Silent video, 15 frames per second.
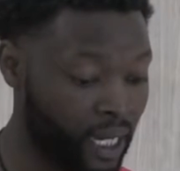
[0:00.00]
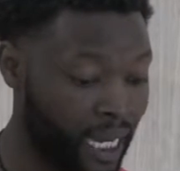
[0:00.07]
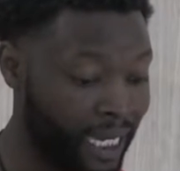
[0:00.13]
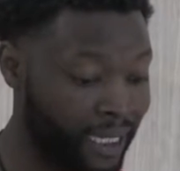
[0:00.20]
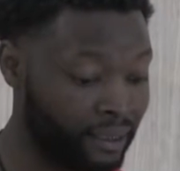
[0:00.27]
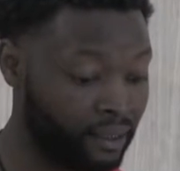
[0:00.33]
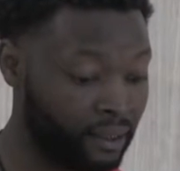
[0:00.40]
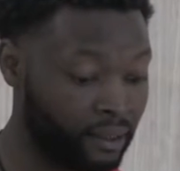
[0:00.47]

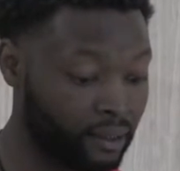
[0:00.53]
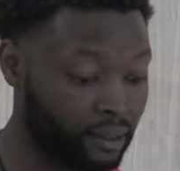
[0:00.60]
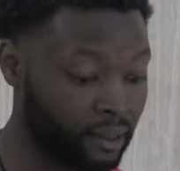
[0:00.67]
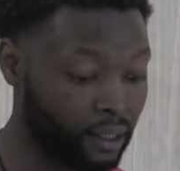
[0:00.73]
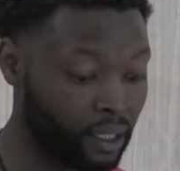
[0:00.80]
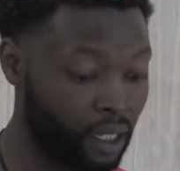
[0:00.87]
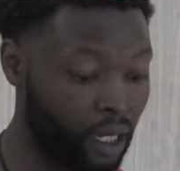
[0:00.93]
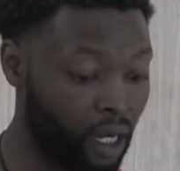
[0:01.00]

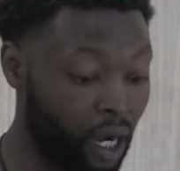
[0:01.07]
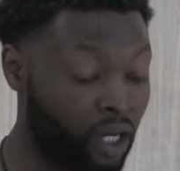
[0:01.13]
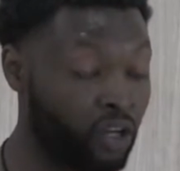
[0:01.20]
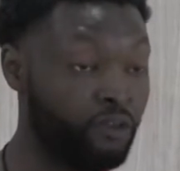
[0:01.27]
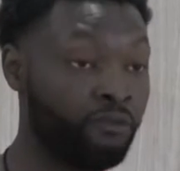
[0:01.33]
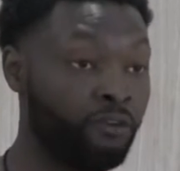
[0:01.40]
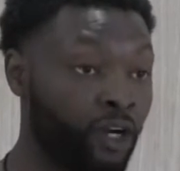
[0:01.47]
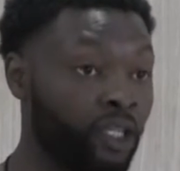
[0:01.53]
And I
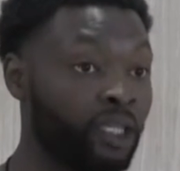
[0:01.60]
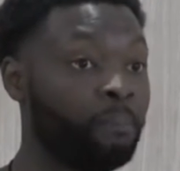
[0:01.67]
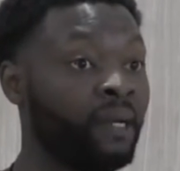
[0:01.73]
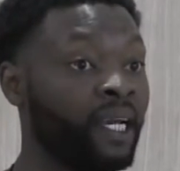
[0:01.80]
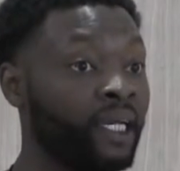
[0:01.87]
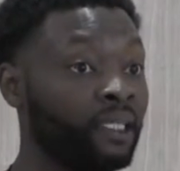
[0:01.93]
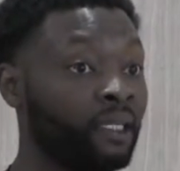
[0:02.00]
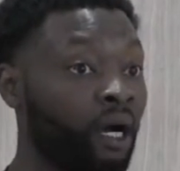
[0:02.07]
convert the
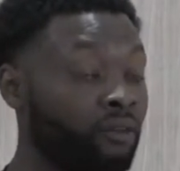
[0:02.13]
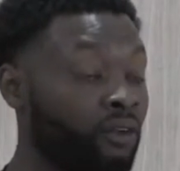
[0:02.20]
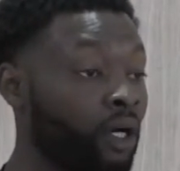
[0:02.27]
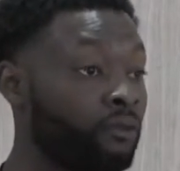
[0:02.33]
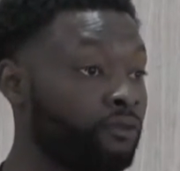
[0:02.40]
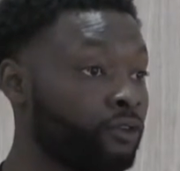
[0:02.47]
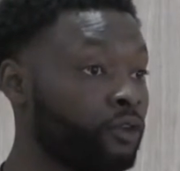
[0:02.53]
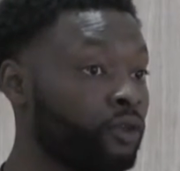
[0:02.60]
pain that I've
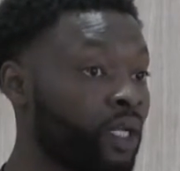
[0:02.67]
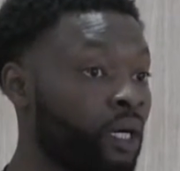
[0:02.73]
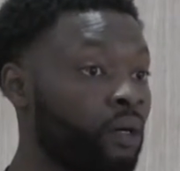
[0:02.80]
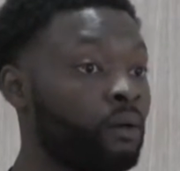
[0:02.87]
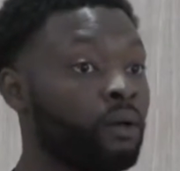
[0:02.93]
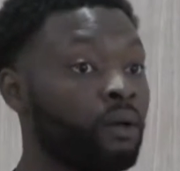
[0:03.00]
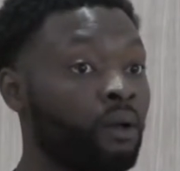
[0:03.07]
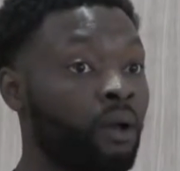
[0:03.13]
gone through
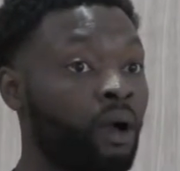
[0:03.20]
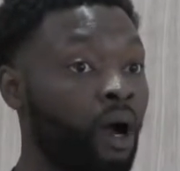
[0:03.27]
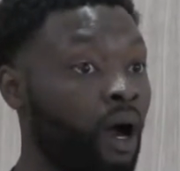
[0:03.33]
now.